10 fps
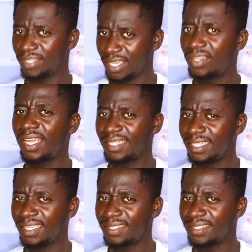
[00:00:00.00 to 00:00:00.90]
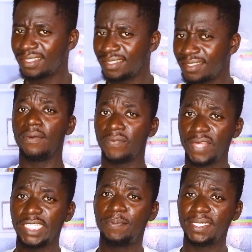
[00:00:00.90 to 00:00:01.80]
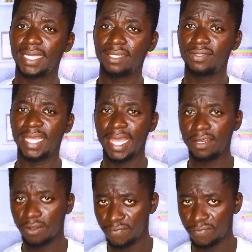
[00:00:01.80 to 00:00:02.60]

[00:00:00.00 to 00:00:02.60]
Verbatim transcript: to hear your ideas. This brings us to the end